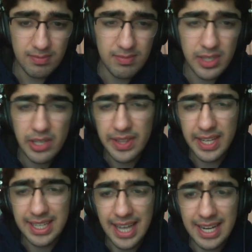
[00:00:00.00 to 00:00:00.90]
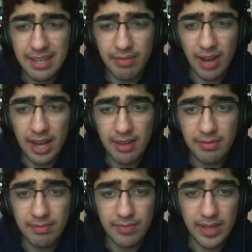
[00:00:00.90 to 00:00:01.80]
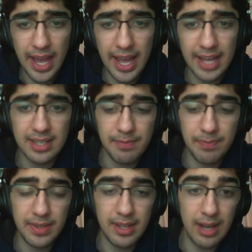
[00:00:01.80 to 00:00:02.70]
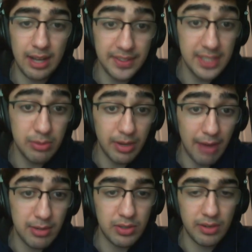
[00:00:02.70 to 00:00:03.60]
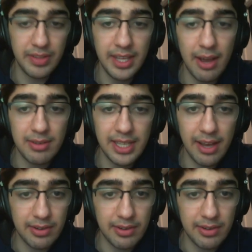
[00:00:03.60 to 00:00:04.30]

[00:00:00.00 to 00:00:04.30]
Here I think knight e5, and this is what I was sort of thinking. I was thinking I would go